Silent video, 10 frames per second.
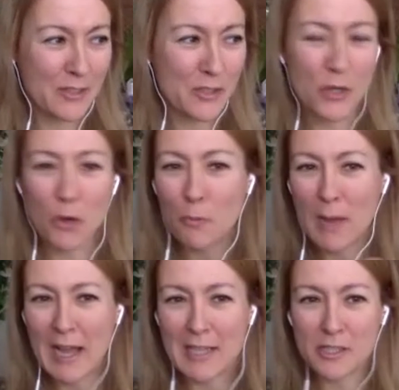so
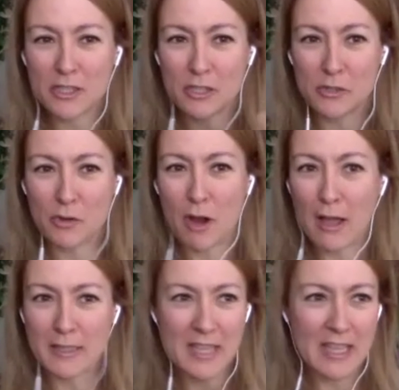much to
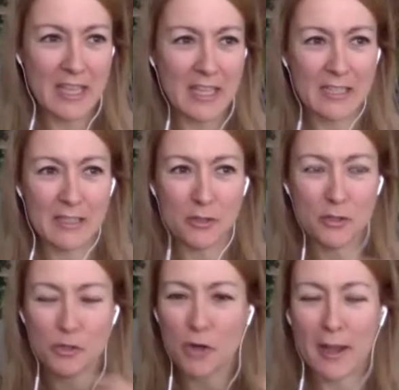draw us in and
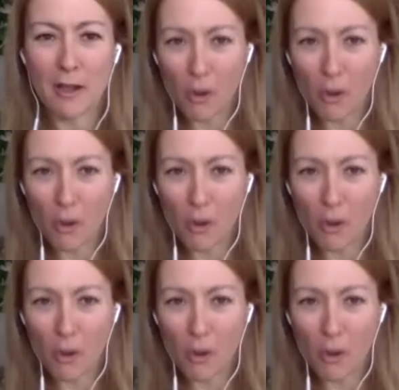to try to